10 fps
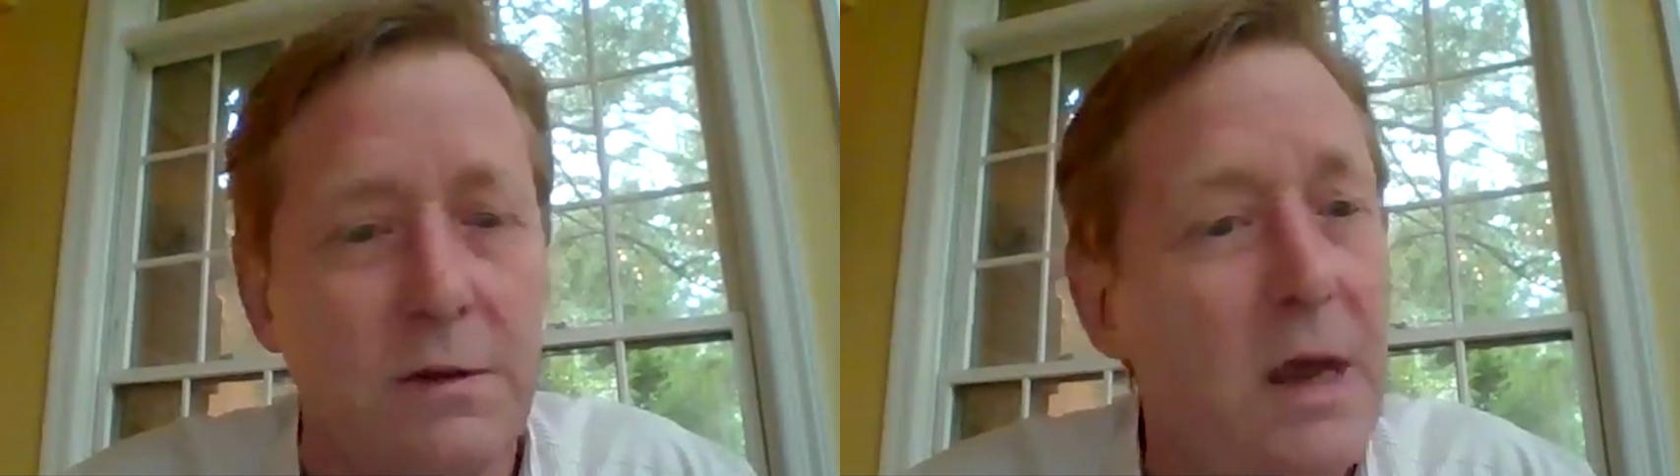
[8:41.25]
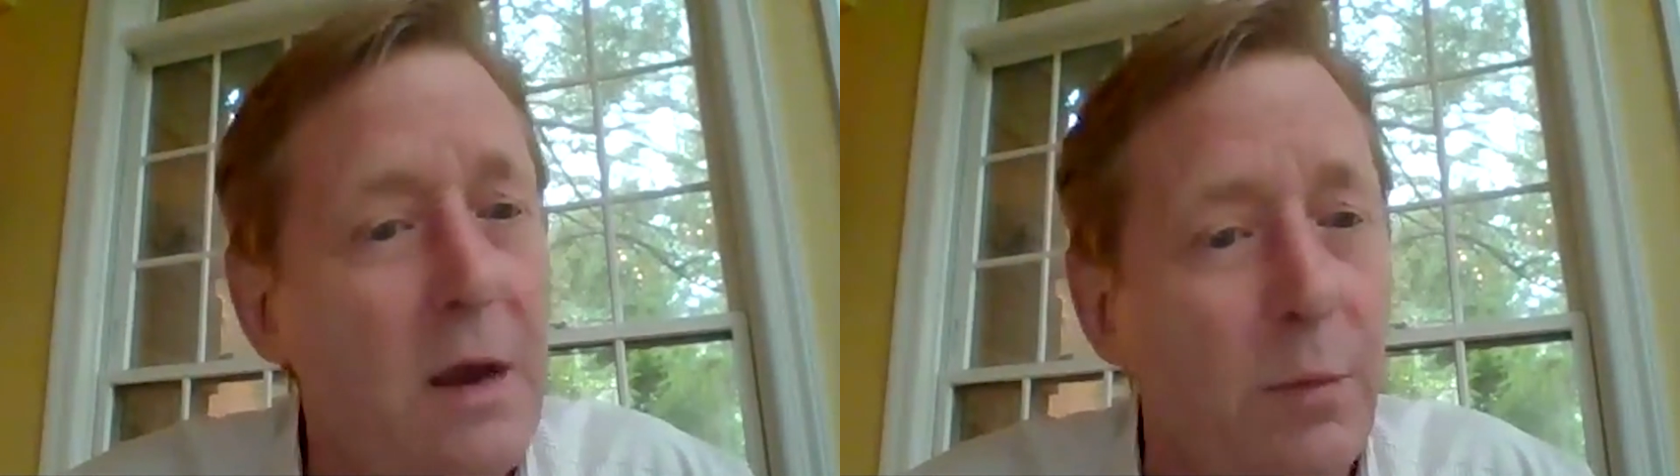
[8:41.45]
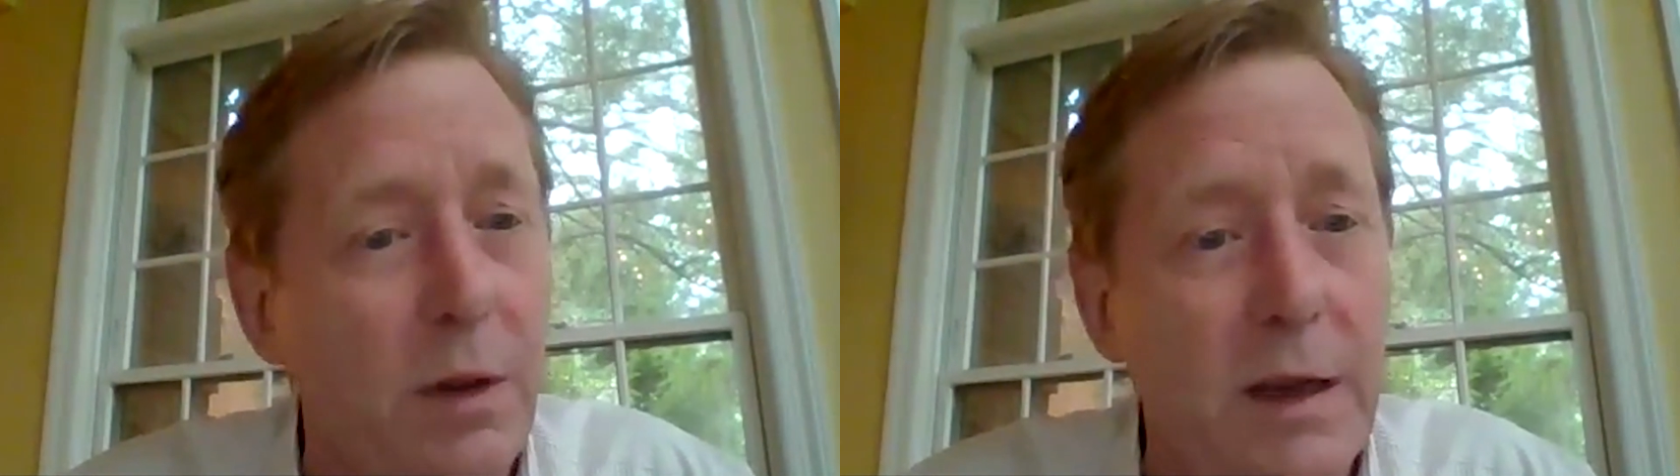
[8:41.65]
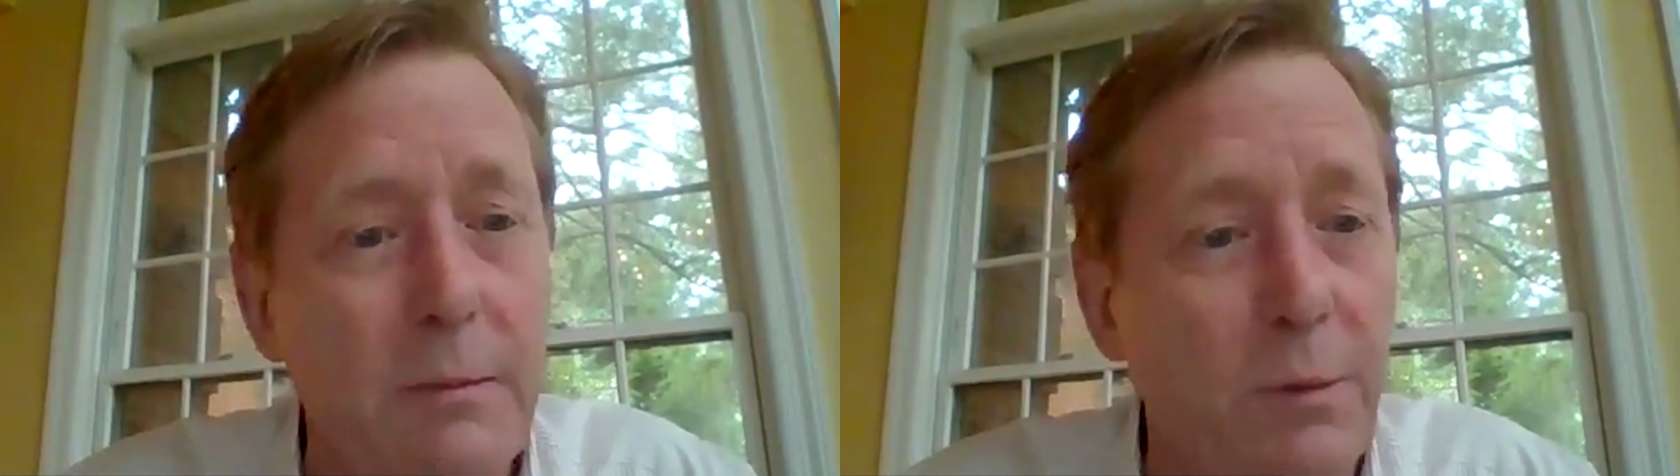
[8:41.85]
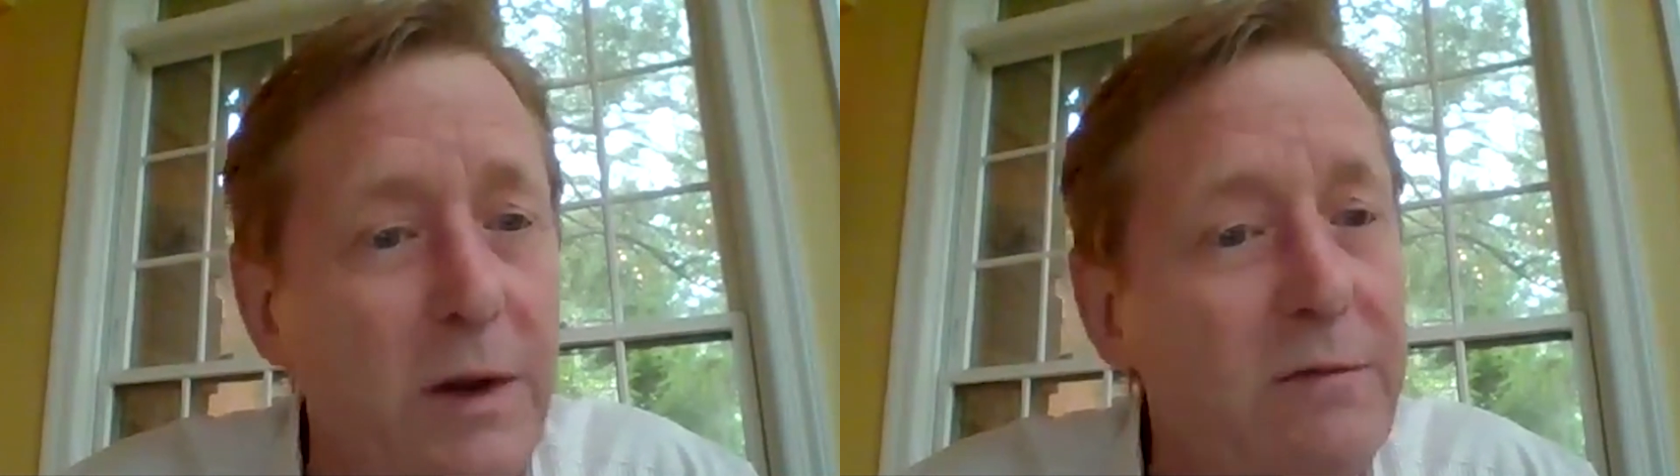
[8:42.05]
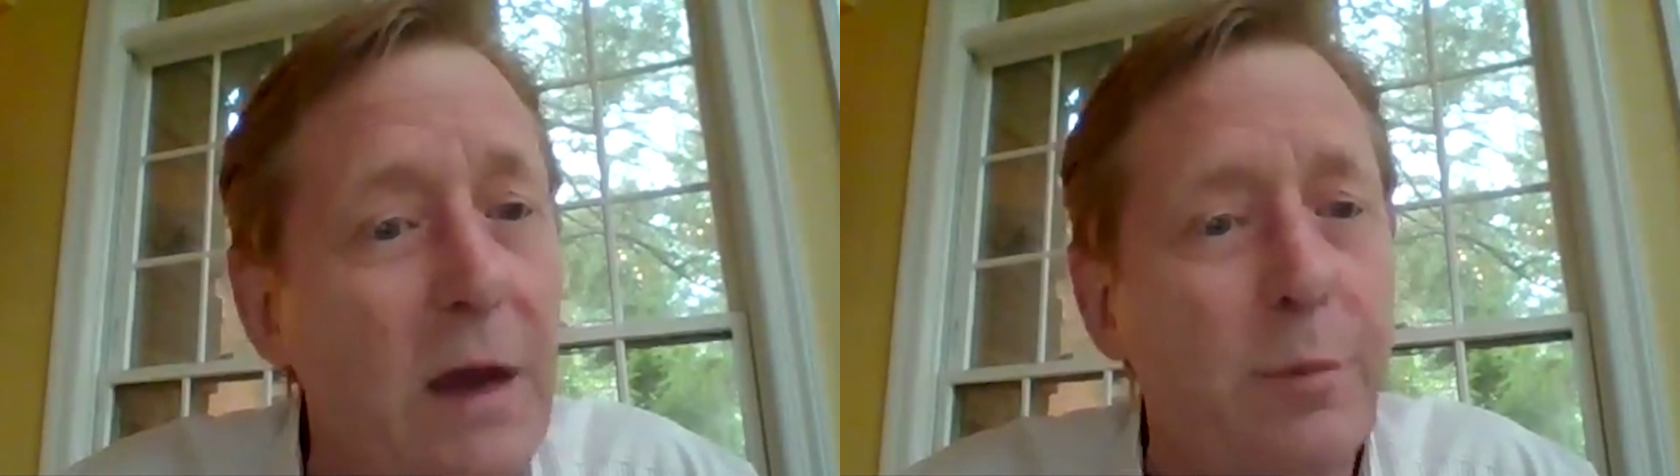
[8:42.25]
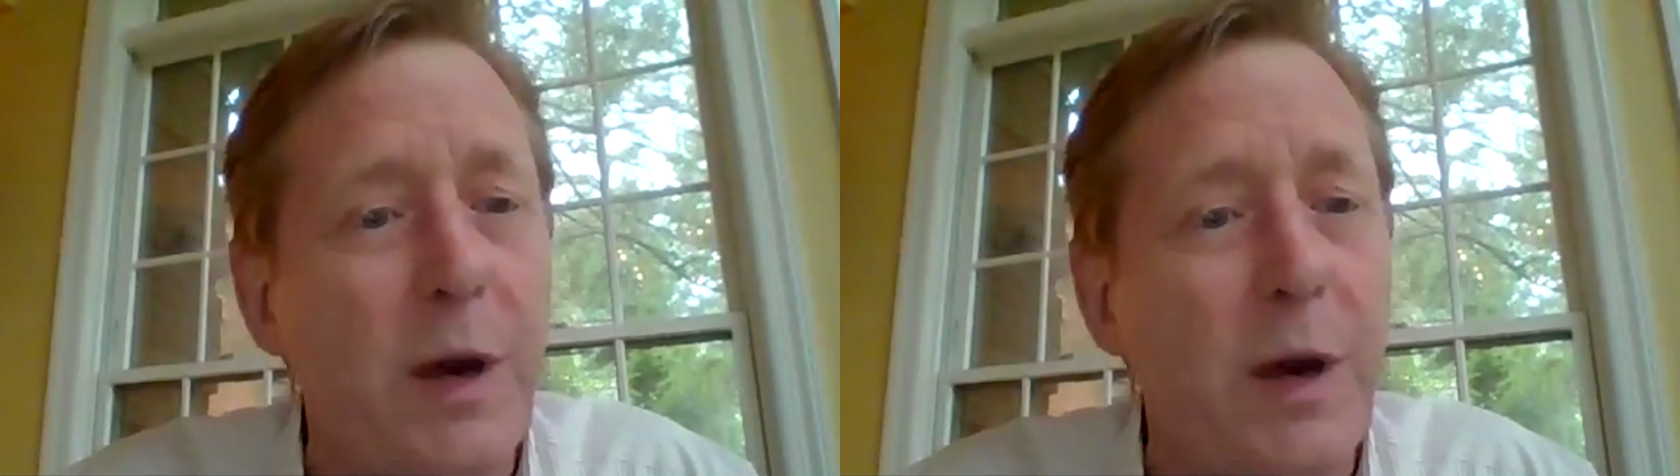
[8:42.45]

And believe me, we've got